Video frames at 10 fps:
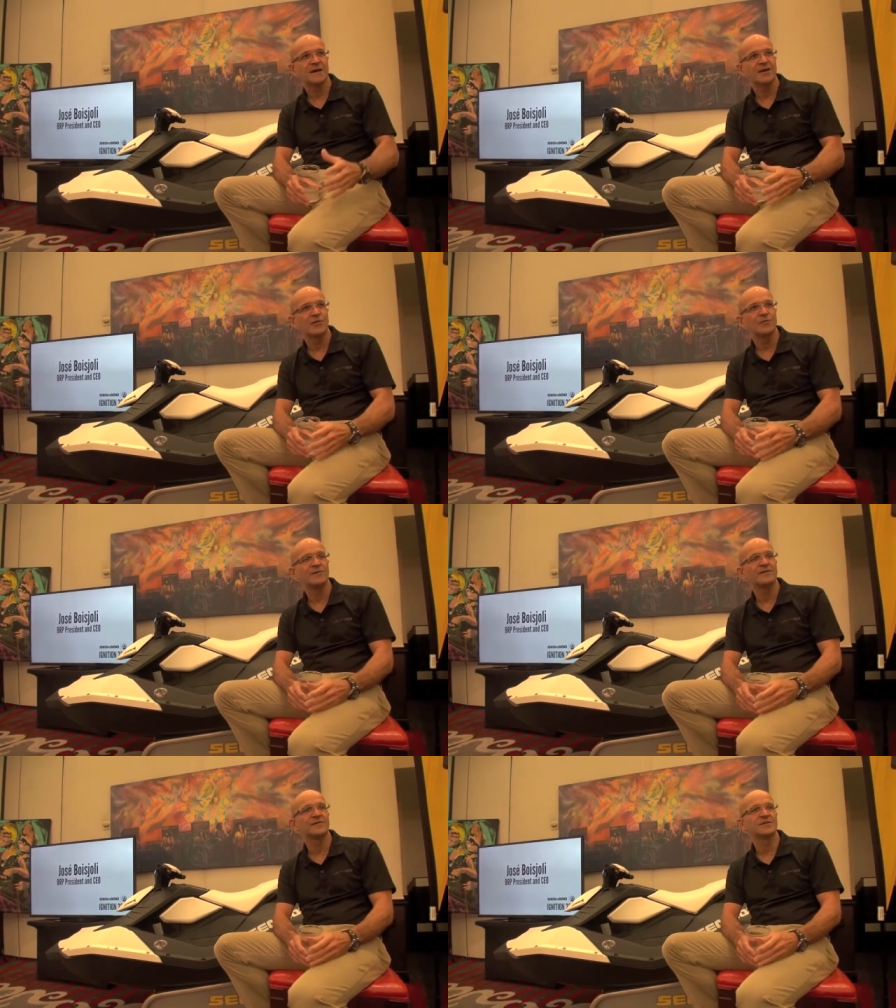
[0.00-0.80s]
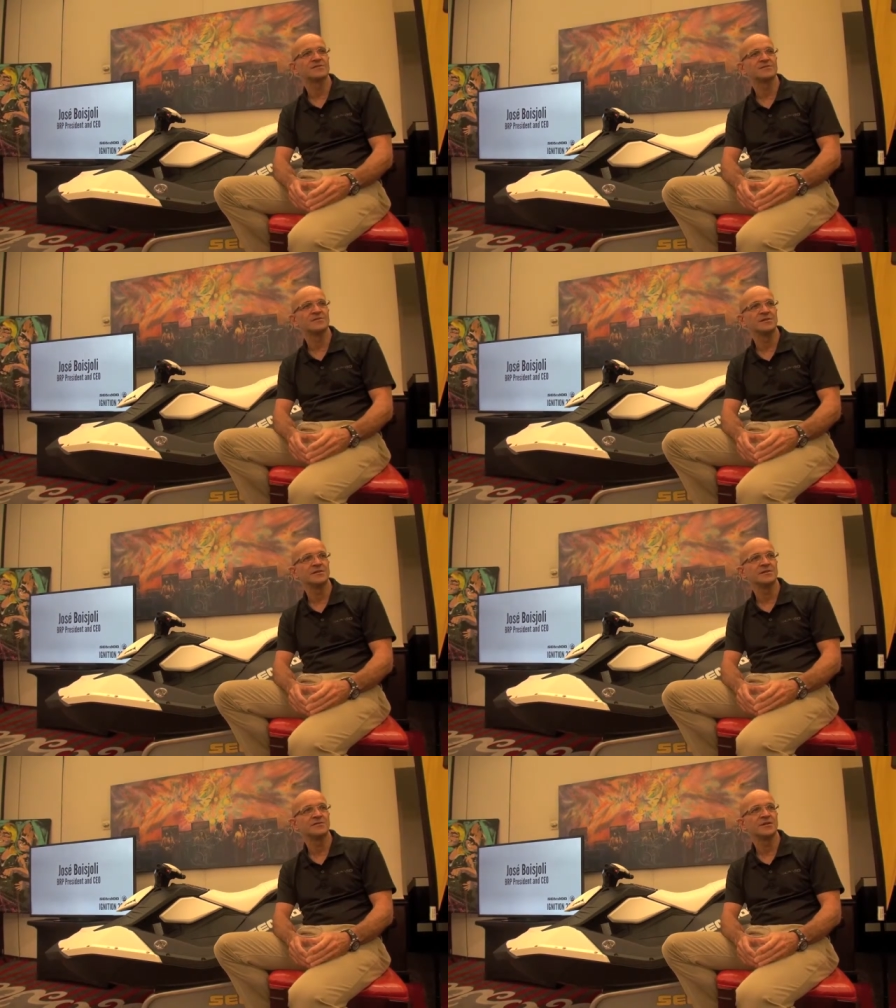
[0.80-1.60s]
I hope
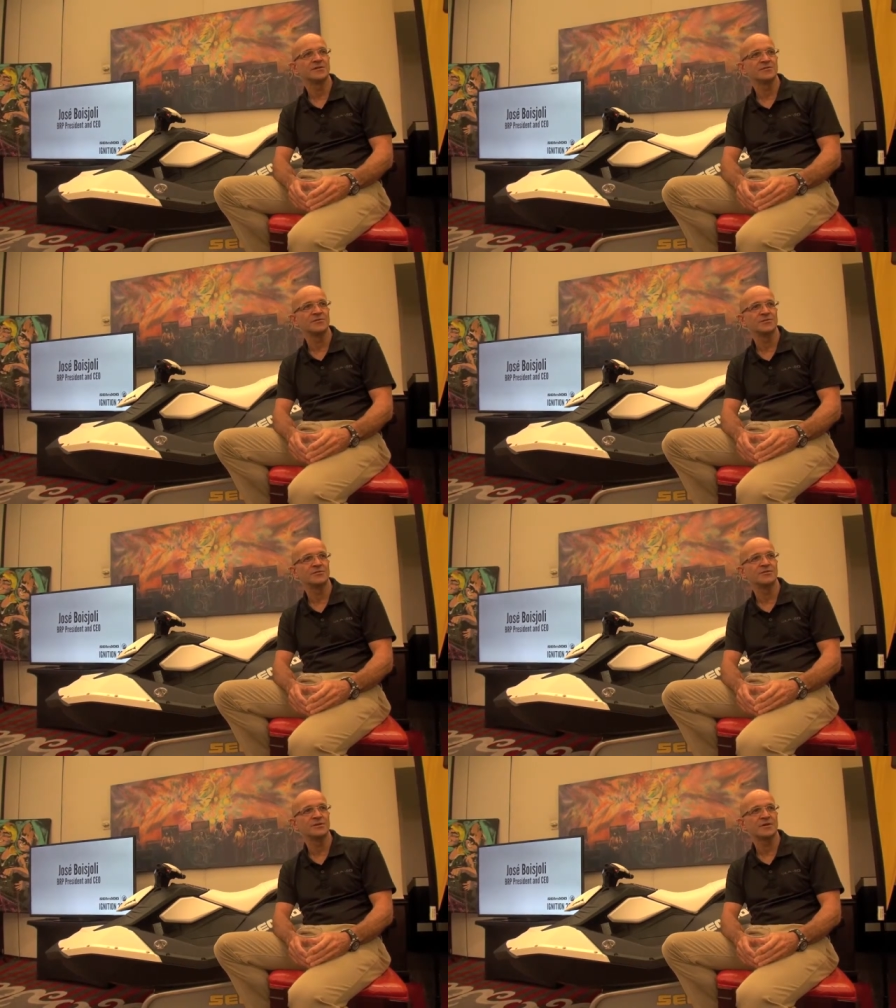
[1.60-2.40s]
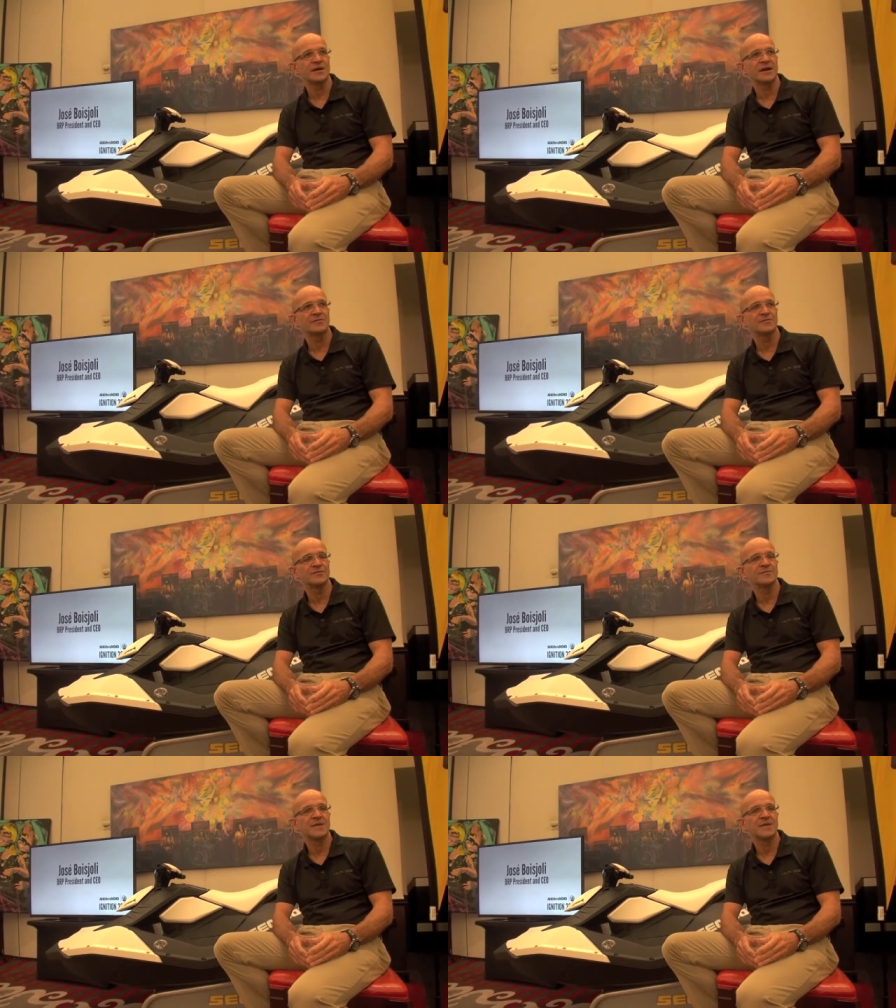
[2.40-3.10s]
$5,000 two year after.